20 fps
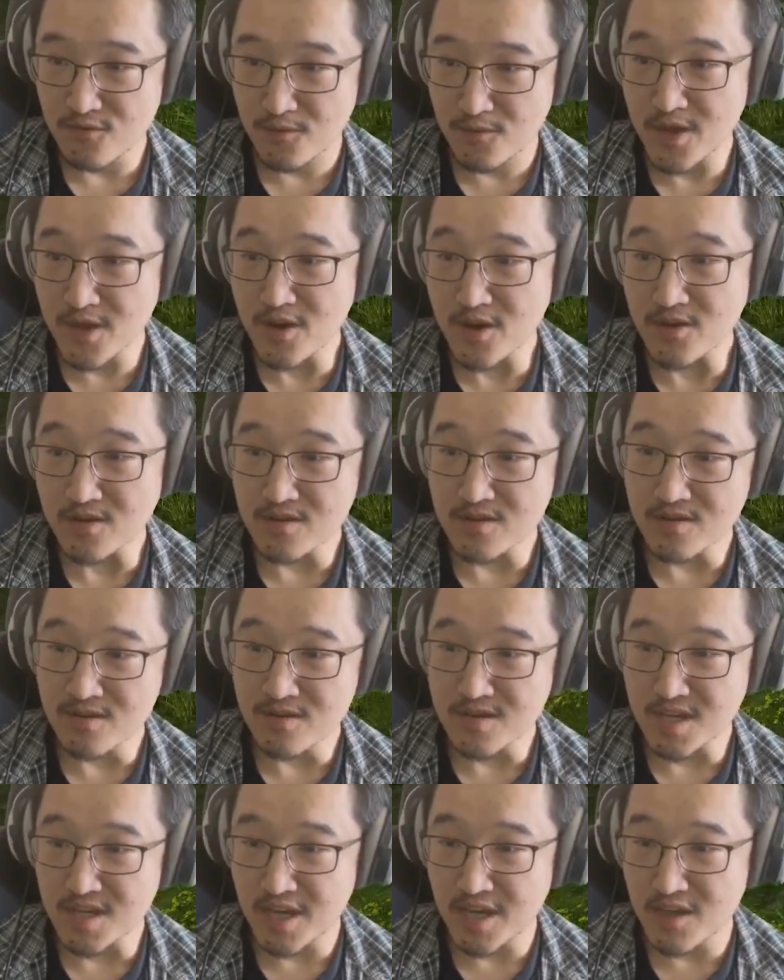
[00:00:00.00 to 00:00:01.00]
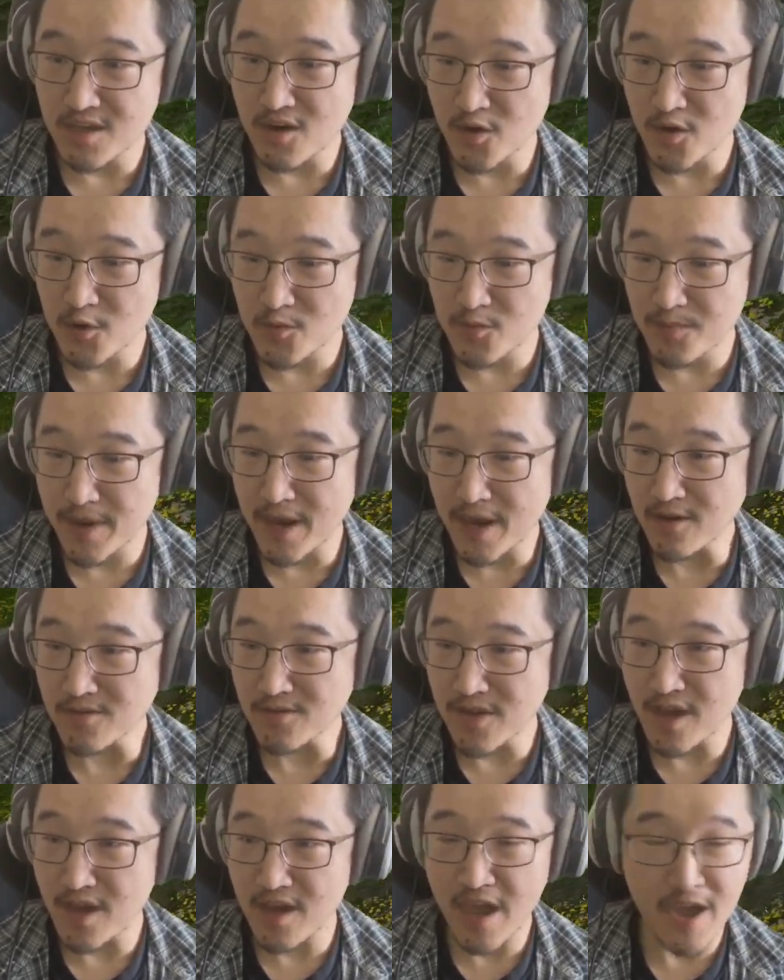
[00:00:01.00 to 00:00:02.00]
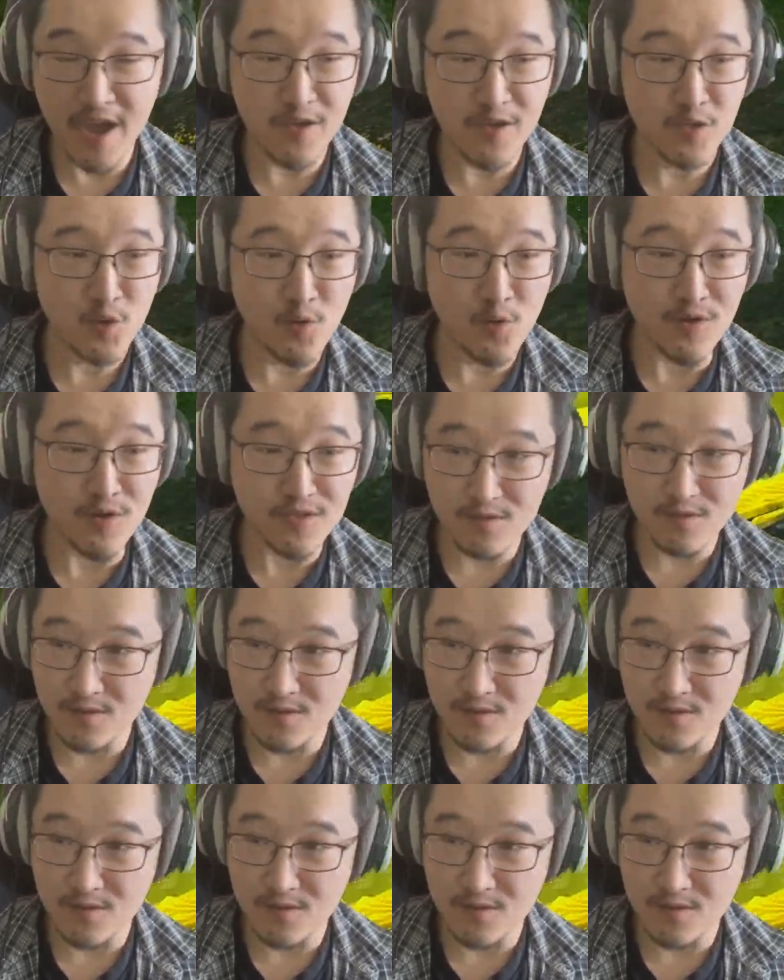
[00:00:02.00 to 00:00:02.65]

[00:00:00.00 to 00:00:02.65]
there, get on your mount and head north.